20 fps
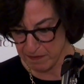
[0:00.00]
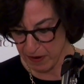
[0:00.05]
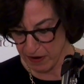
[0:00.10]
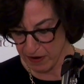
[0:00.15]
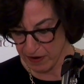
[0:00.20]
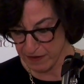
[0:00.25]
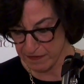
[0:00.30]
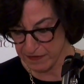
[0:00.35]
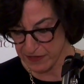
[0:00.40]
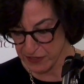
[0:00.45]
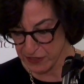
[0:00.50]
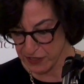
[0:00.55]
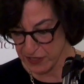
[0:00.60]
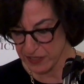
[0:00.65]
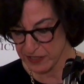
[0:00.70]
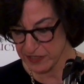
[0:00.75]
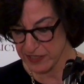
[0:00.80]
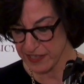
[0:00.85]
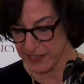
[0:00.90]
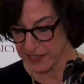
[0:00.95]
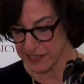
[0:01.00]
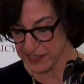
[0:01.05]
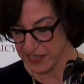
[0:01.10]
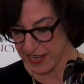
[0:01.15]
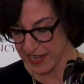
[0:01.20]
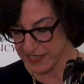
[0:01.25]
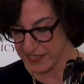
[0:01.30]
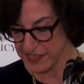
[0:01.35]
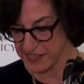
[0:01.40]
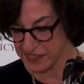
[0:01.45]
part of the shield against
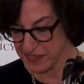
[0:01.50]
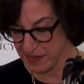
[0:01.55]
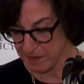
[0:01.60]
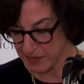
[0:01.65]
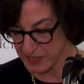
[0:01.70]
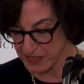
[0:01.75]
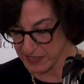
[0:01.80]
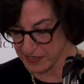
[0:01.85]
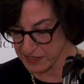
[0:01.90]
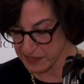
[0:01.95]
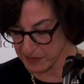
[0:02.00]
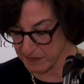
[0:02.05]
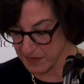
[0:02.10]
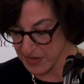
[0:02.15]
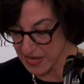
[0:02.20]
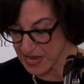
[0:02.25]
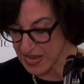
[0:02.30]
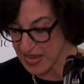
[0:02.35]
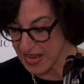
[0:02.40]
anti-Semitism,